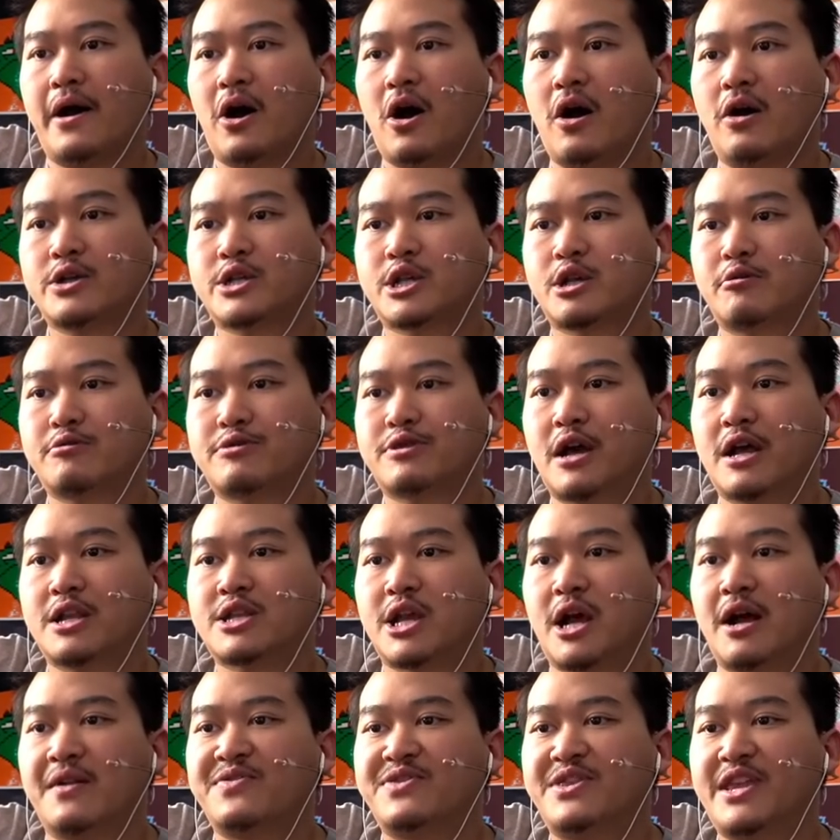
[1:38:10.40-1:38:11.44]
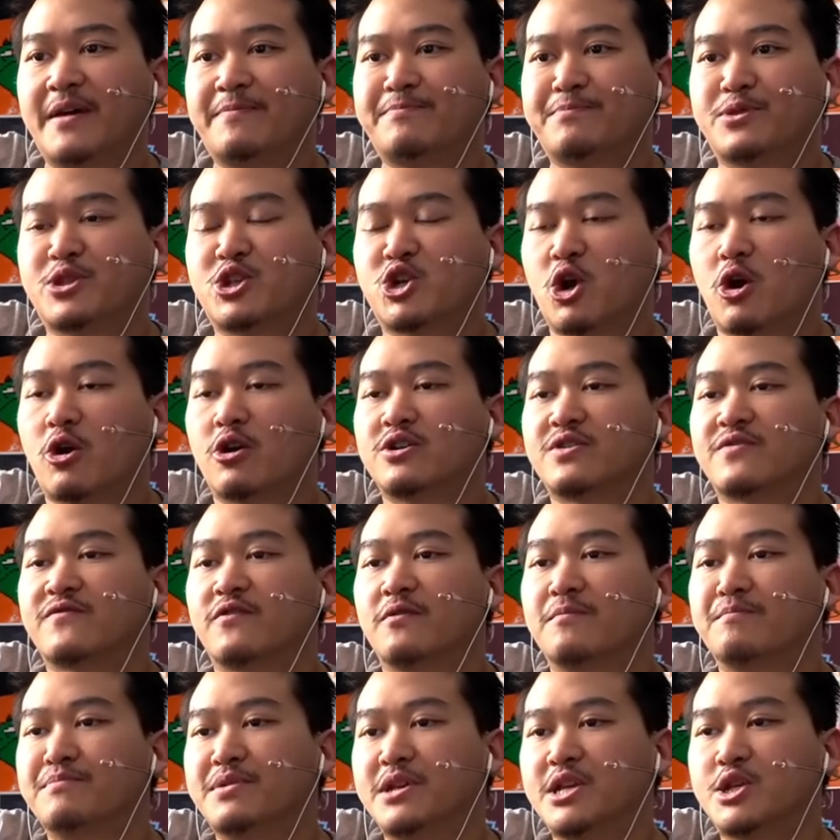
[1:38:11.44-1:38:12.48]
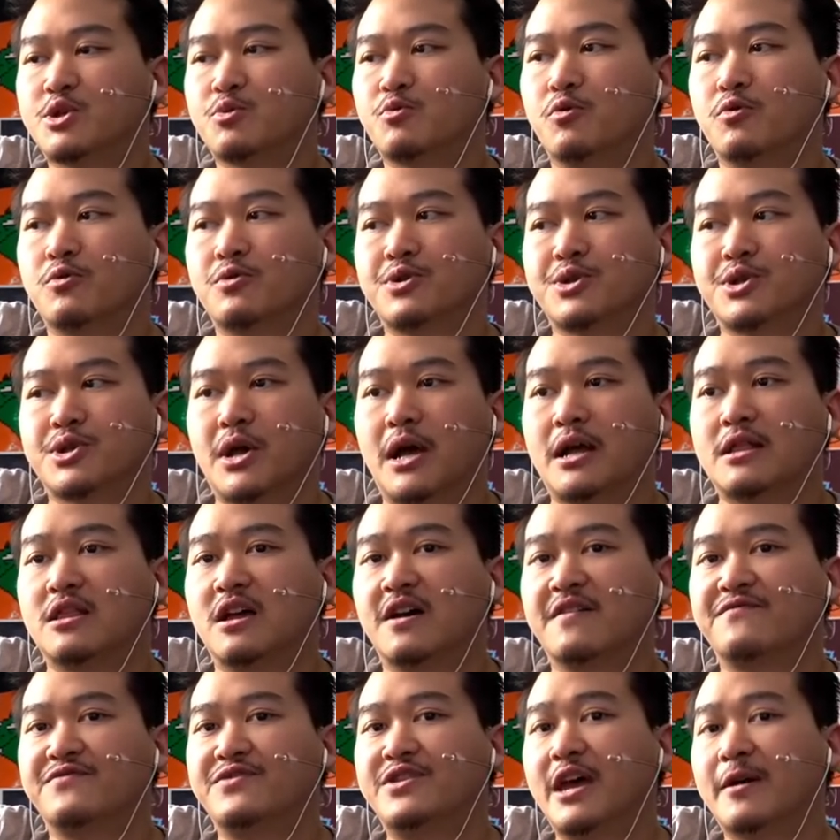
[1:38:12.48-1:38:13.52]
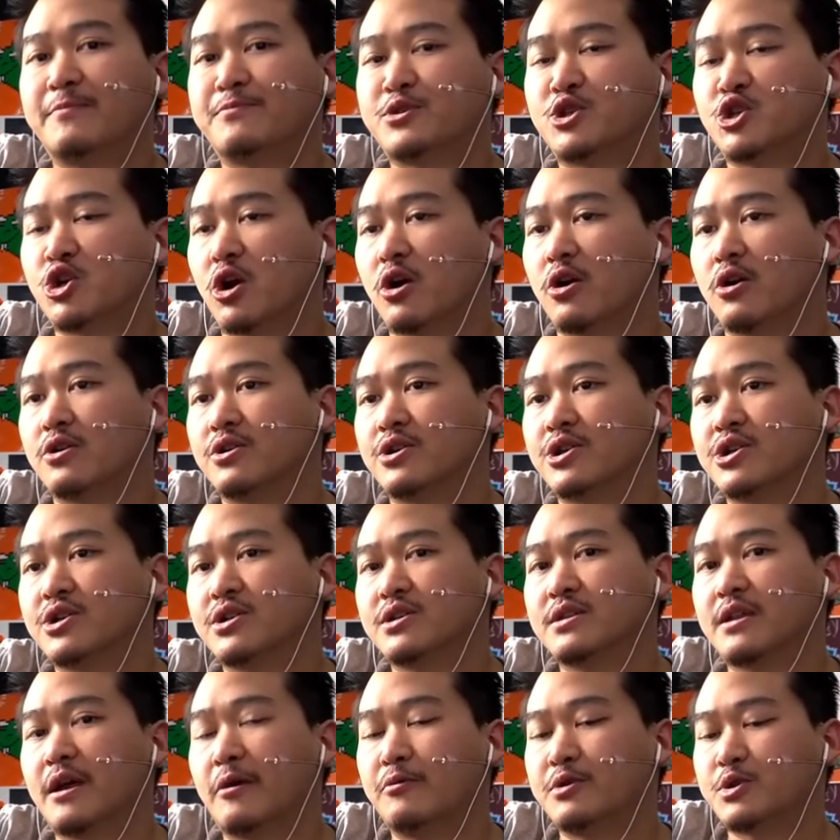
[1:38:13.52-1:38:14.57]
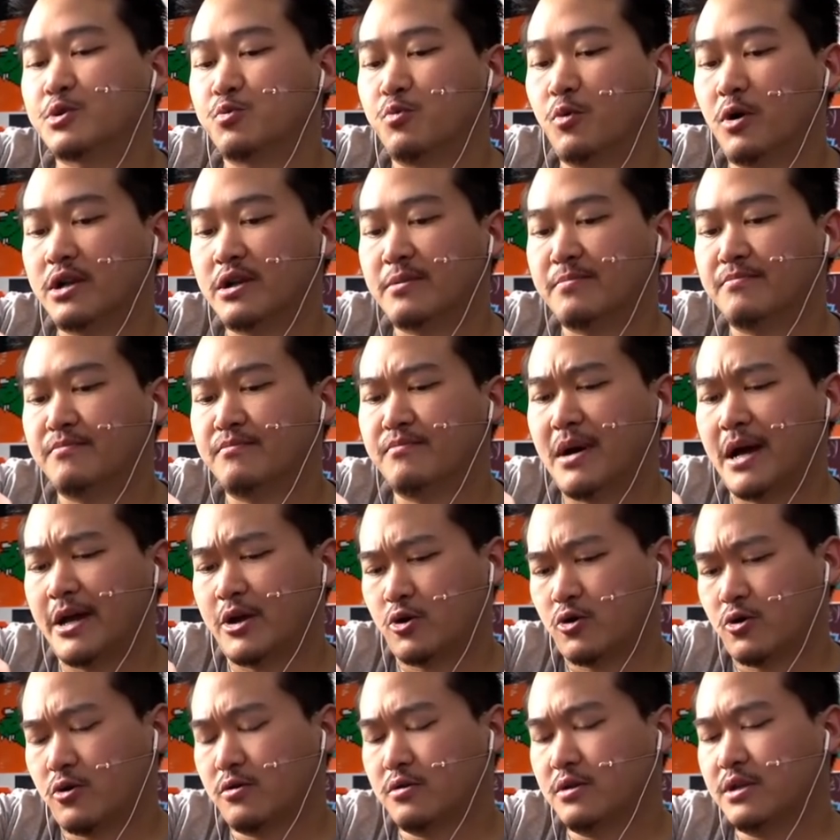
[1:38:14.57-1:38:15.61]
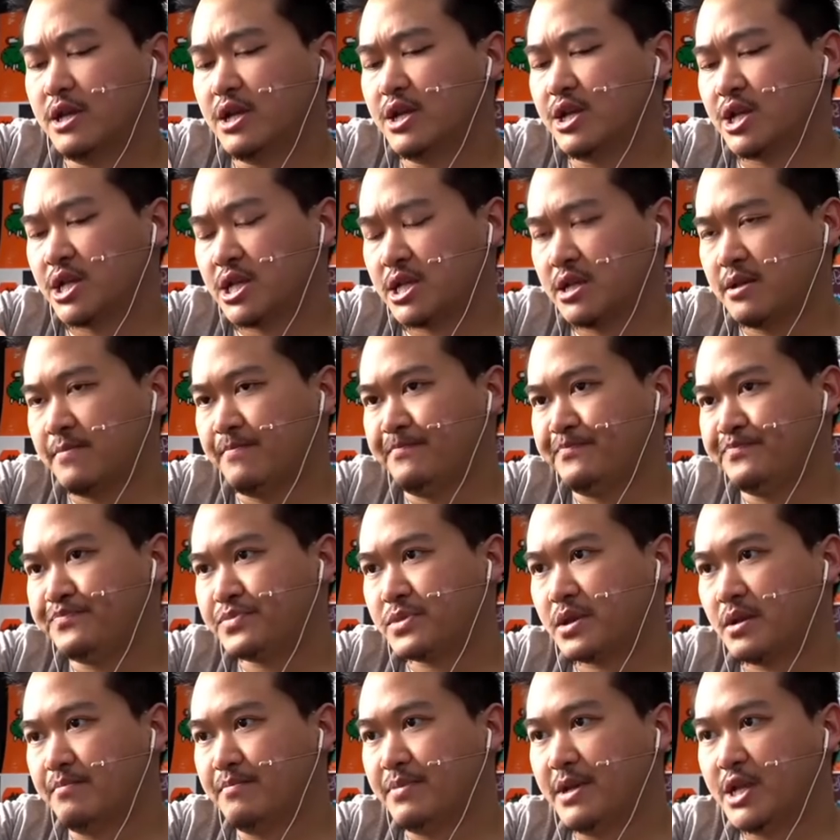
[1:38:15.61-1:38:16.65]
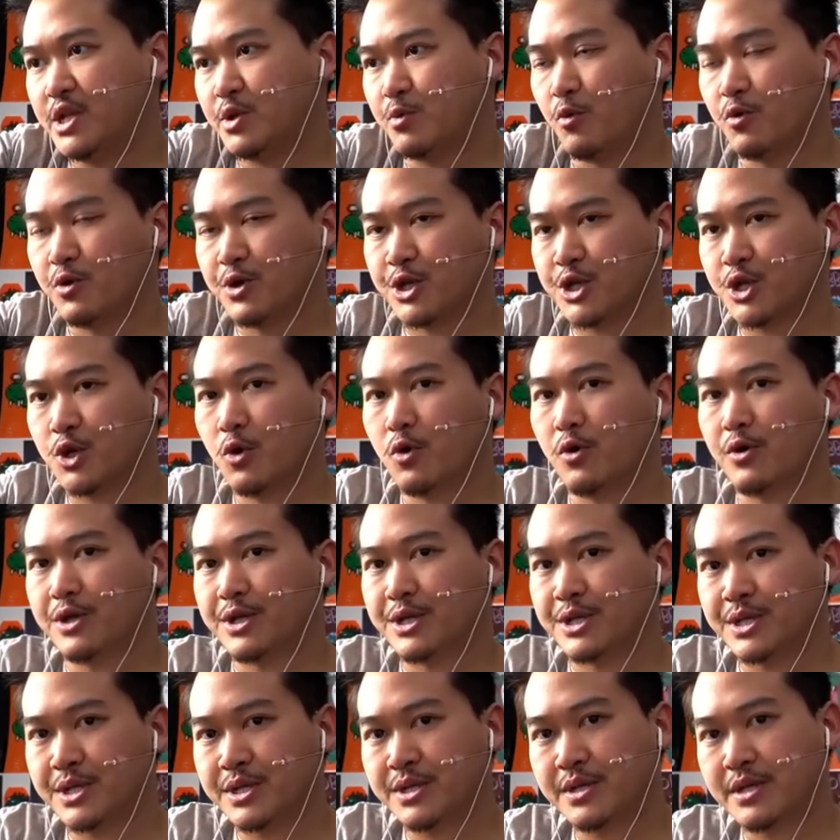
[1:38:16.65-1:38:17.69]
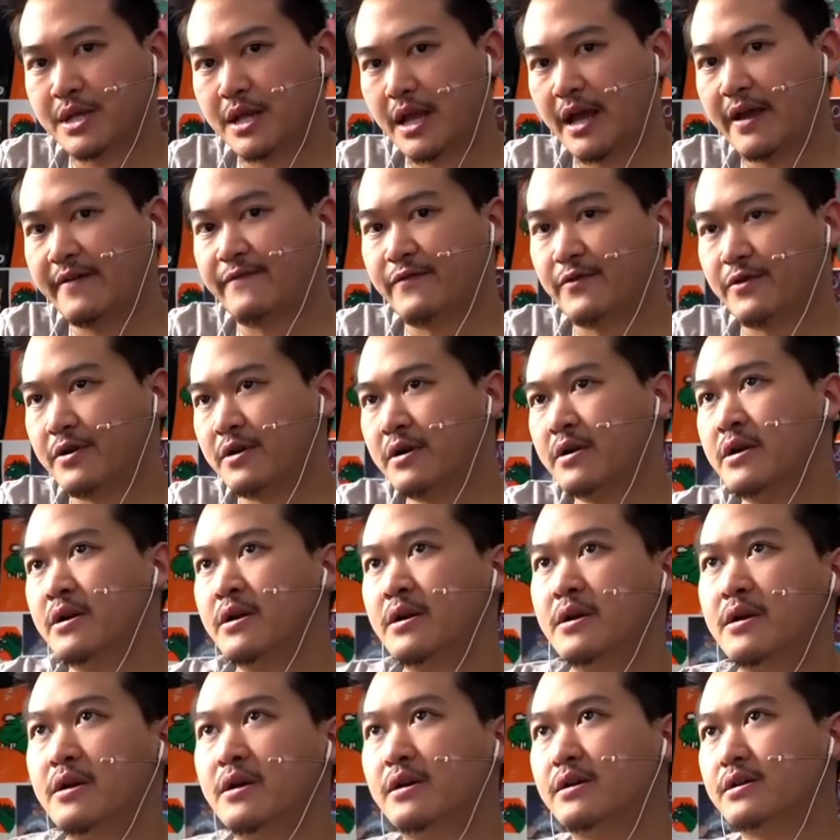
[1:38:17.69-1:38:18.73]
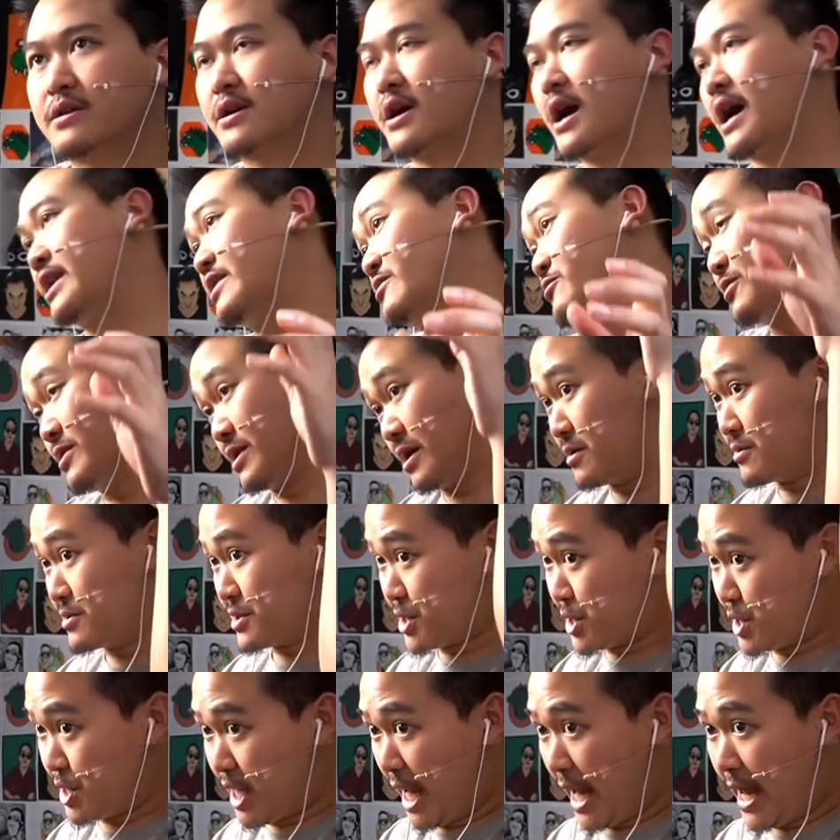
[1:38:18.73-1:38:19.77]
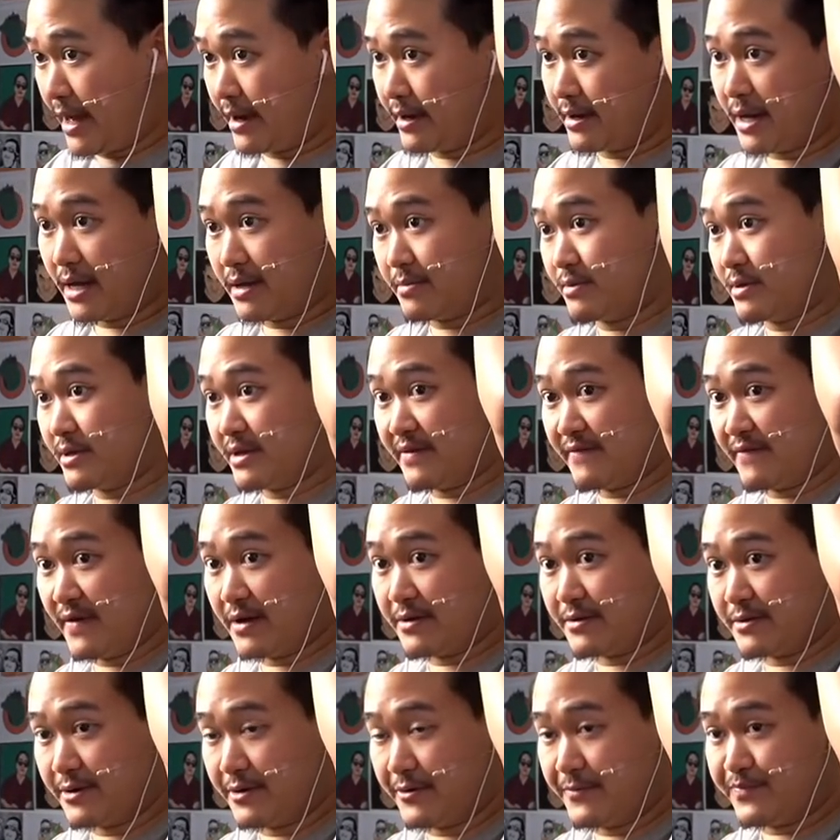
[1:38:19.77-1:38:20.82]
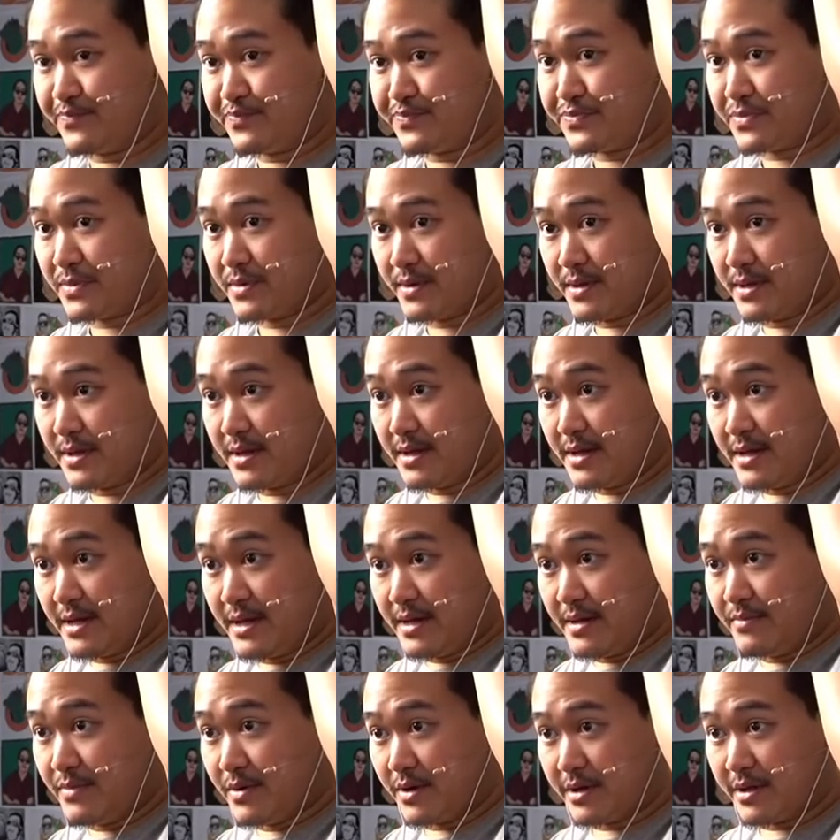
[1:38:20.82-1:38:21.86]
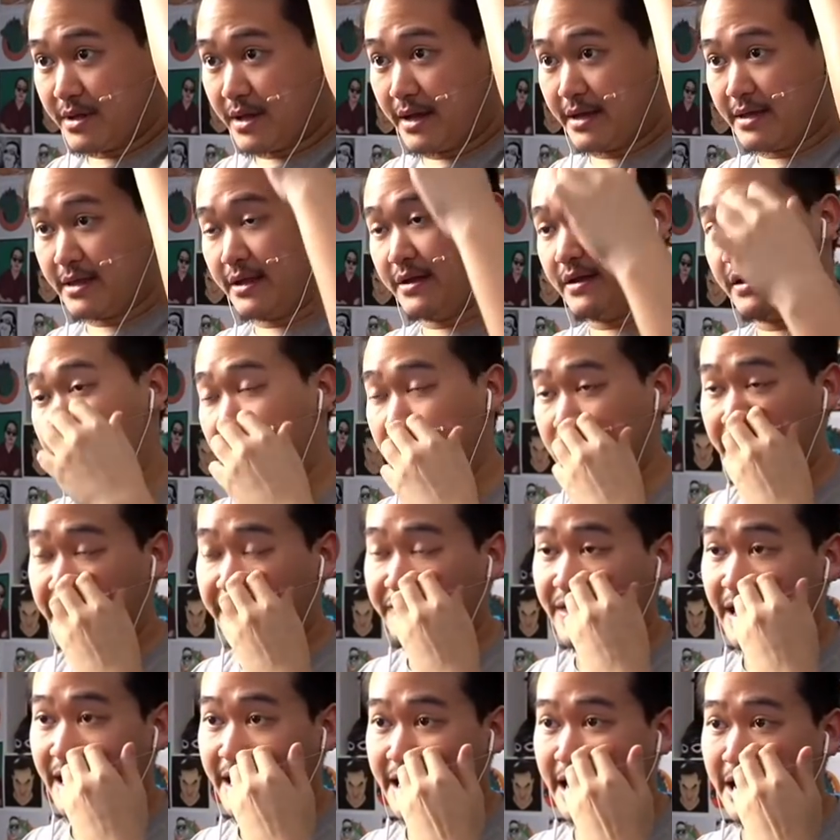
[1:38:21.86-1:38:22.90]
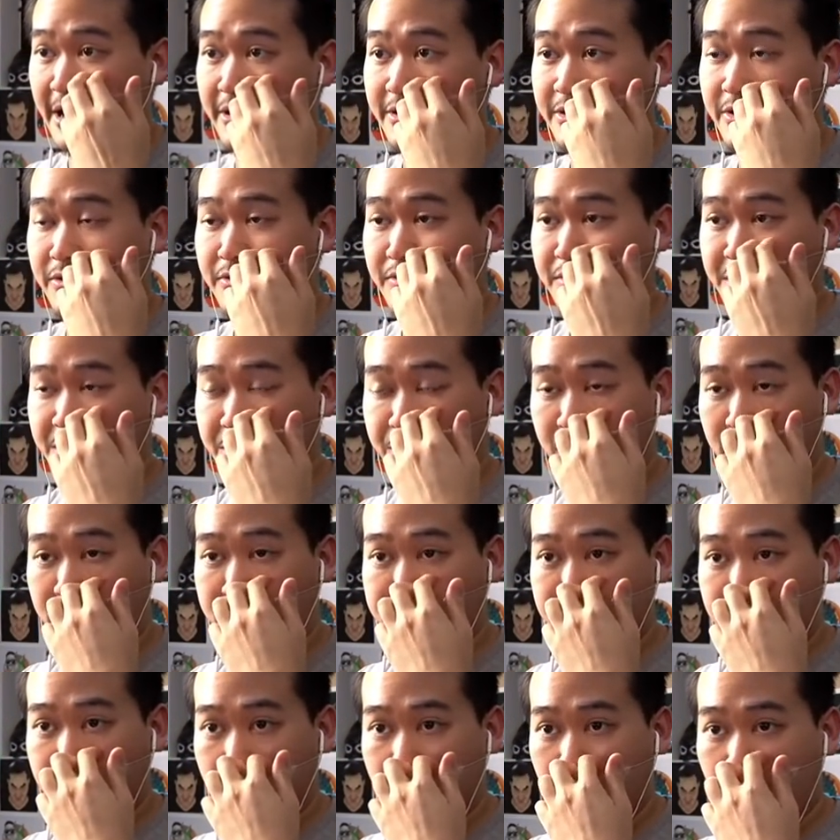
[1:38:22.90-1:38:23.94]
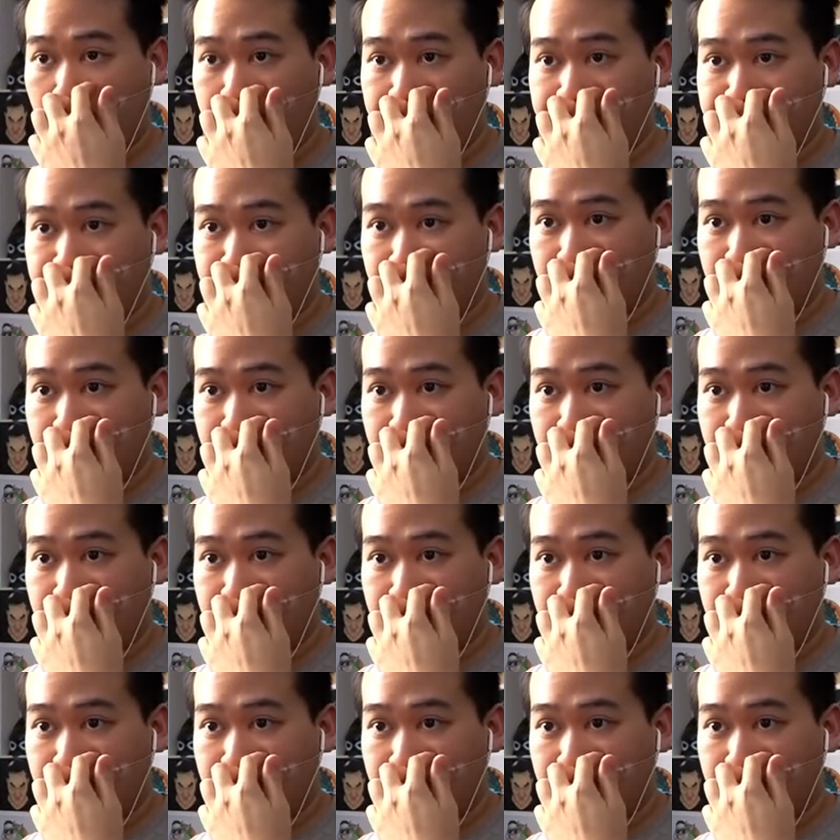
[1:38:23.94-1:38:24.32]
Also thoughts on Depth Charge from Beast Wars. I love Depth Charge. That was one of my earliest Beast Wars toys ever. Got it when I was 10, I believe. I don't know, but I love that character as well in the show.